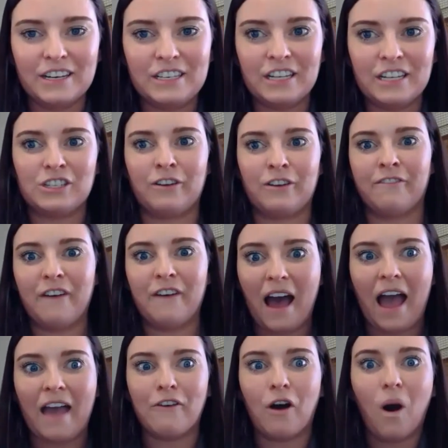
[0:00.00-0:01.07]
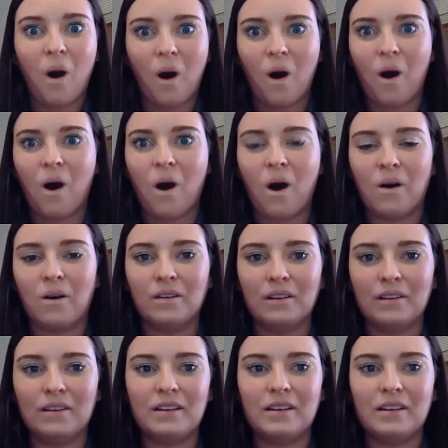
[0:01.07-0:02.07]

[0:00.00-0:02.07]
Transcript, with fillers: to survive all